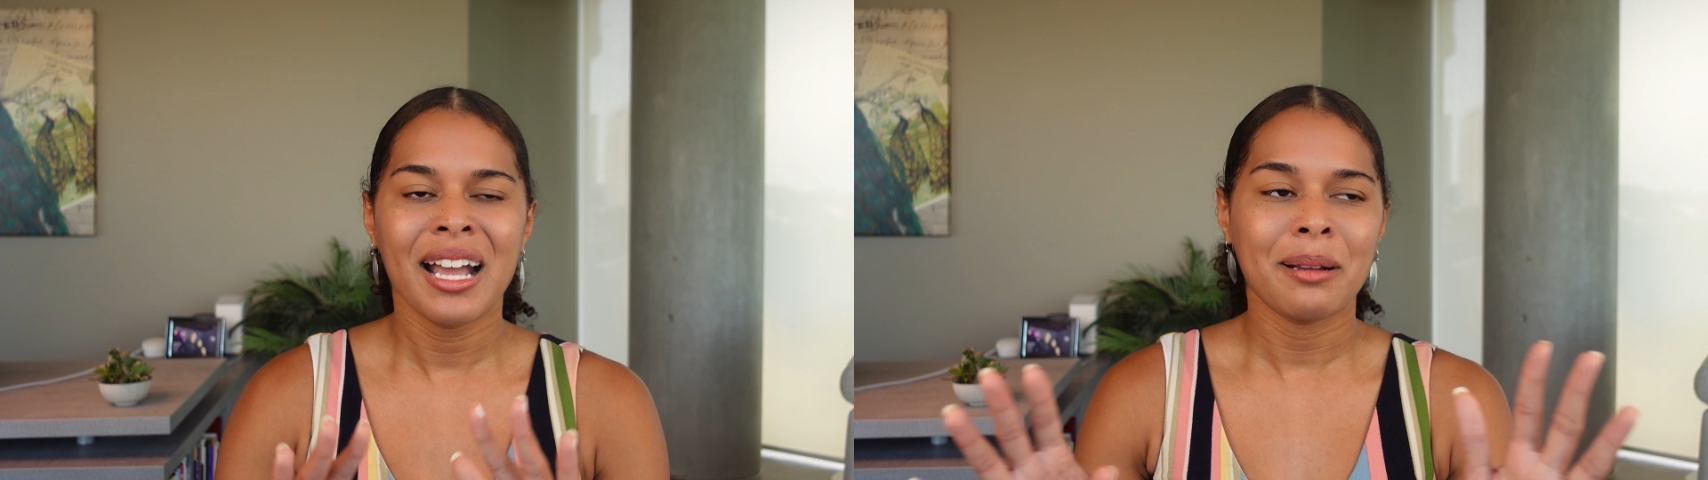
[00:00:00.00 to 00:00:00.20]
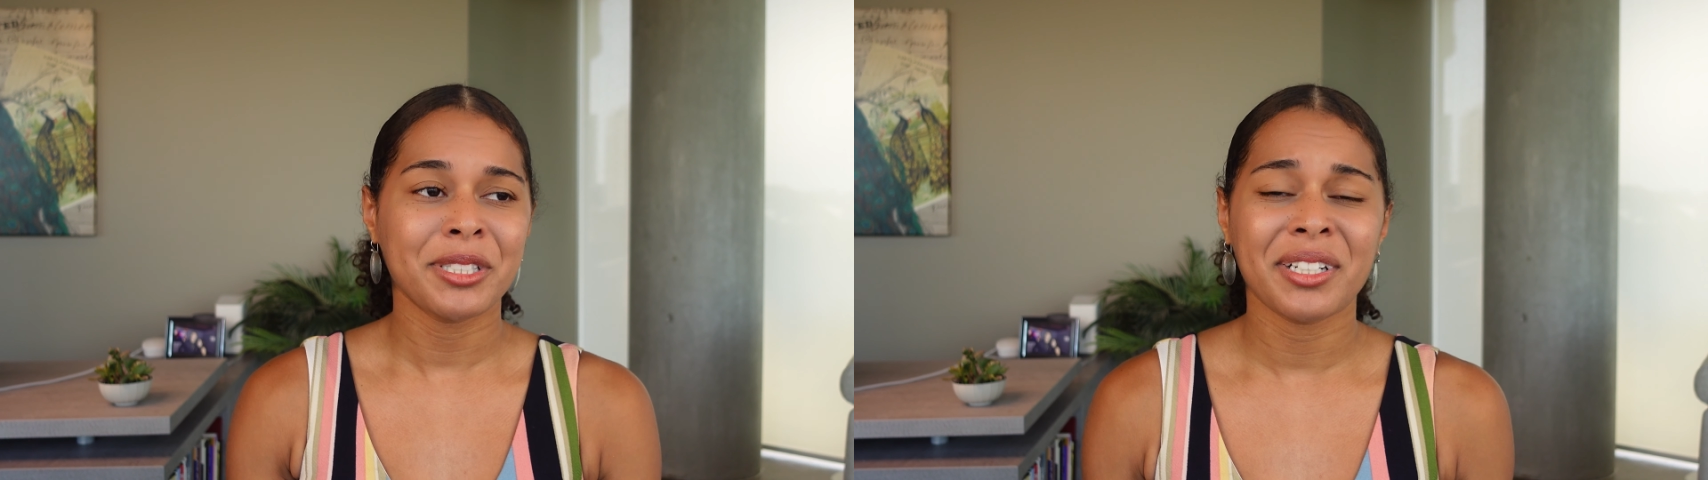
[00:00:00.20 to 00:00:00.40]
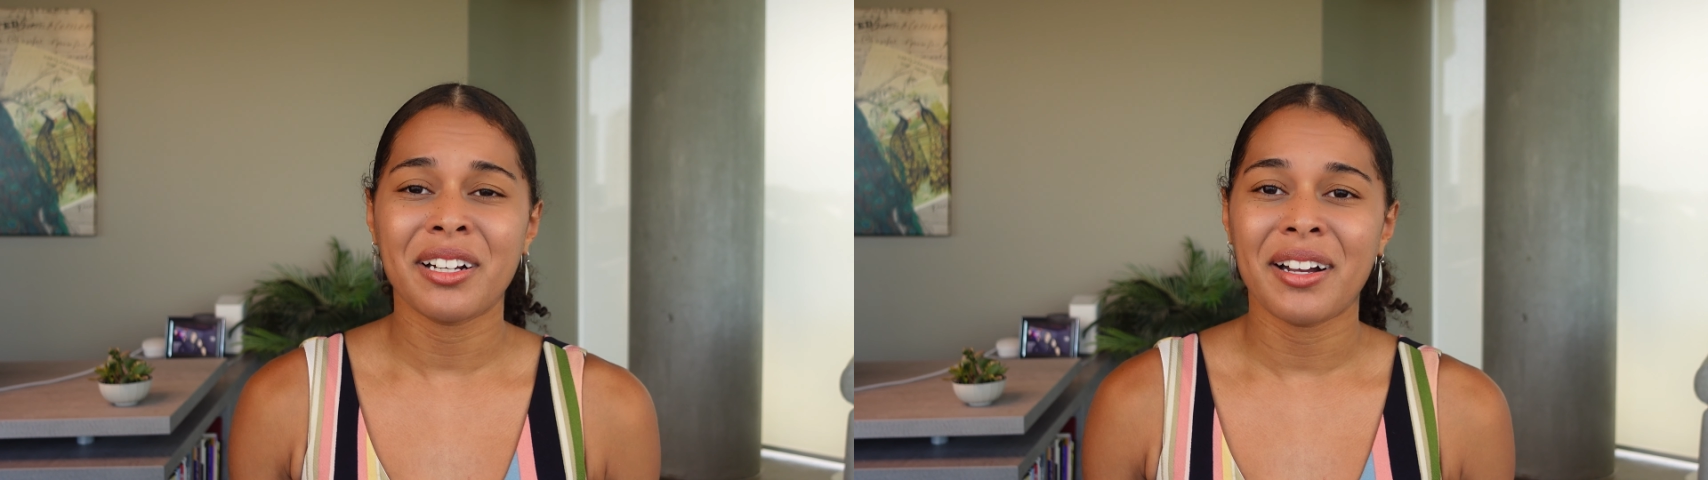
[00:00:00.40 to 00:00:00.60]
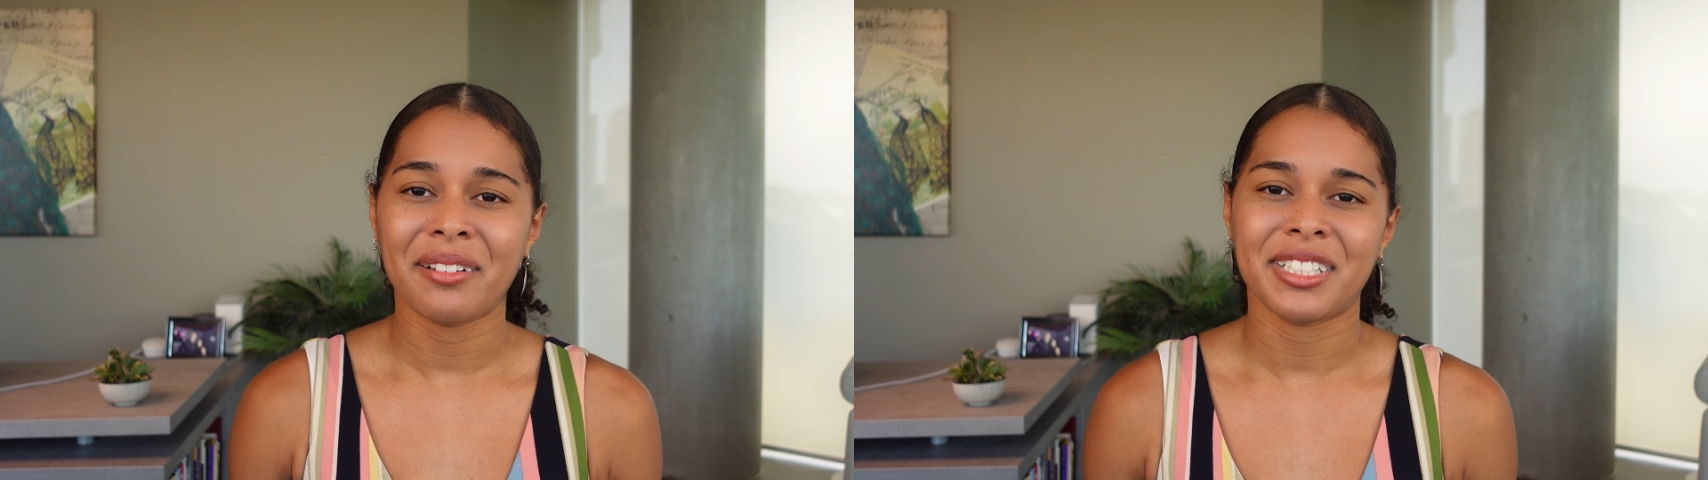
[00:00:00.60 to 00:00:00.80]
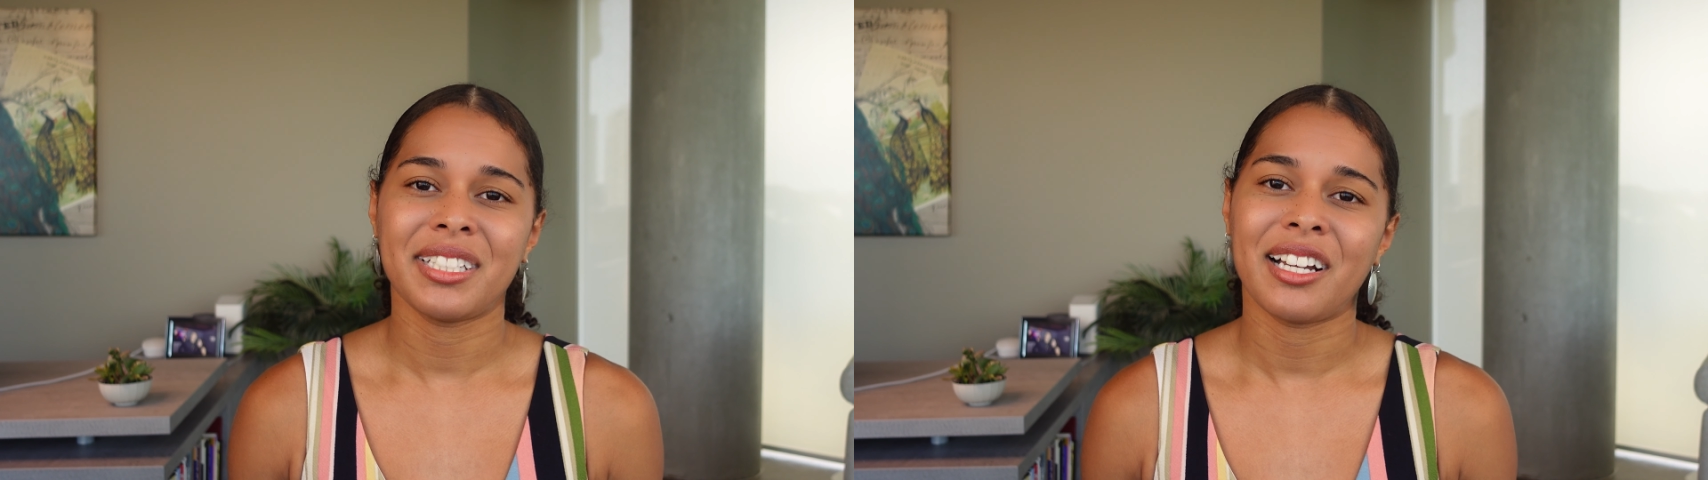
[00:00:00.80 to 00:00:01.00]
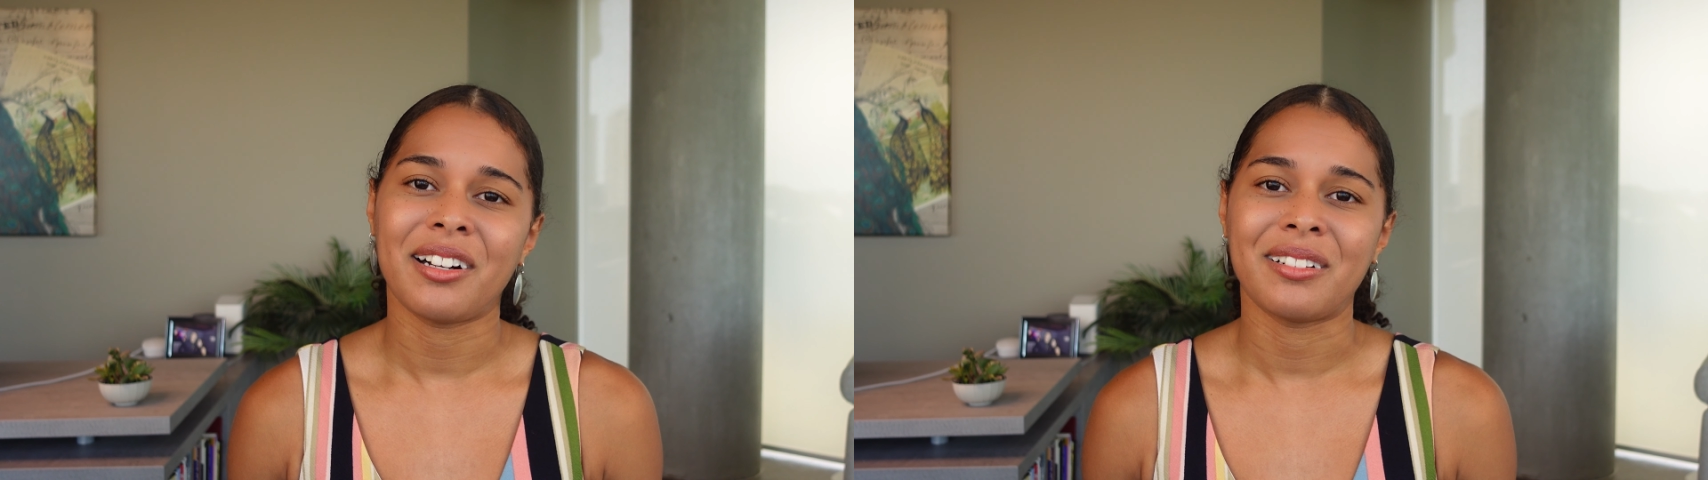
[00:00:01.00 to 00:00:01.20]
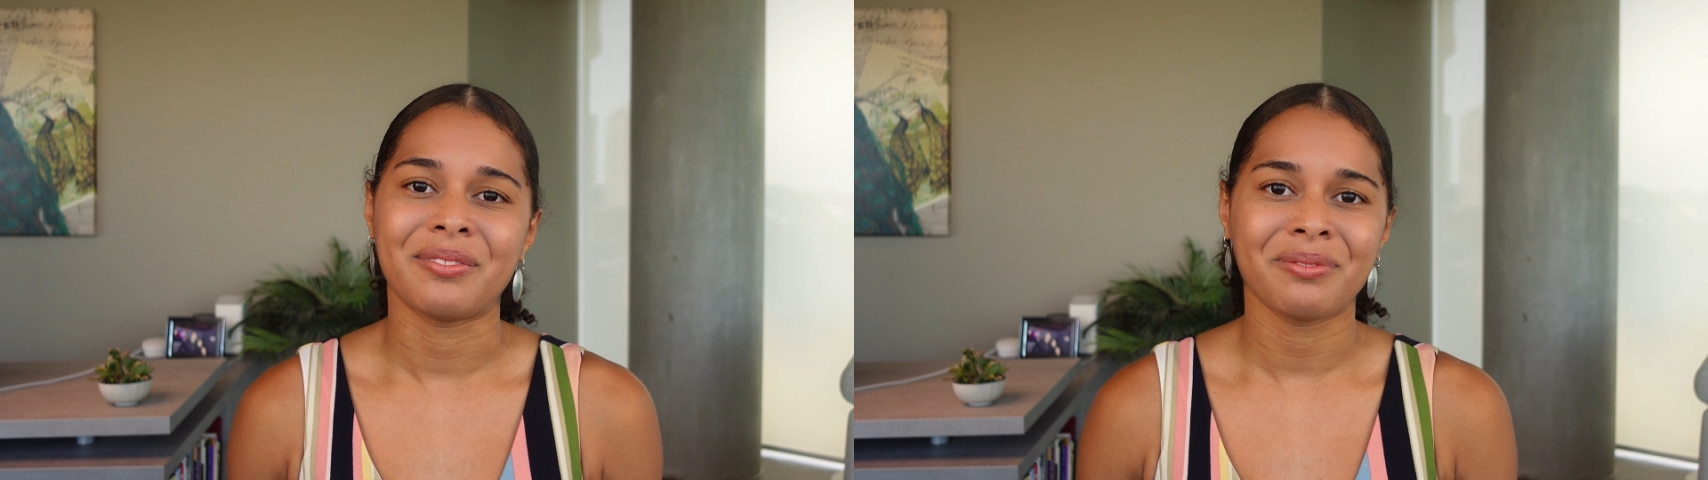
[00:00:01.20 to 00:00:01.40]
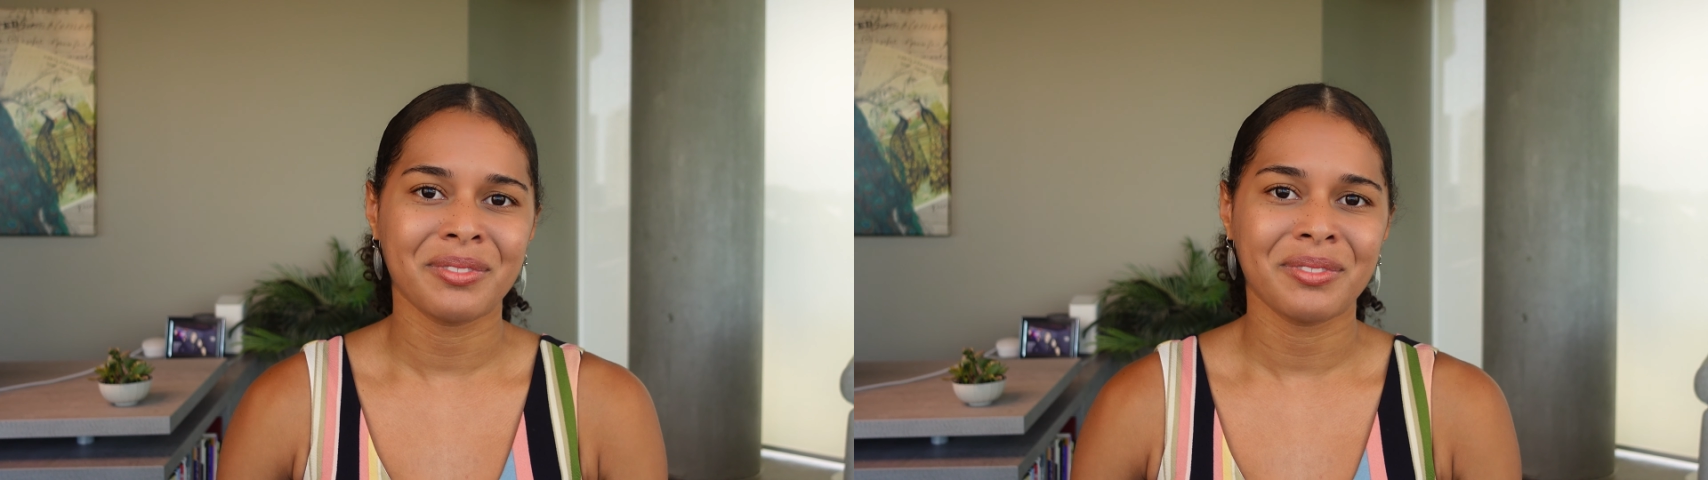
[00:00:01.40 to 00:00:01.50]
I'm sure I don't have to tell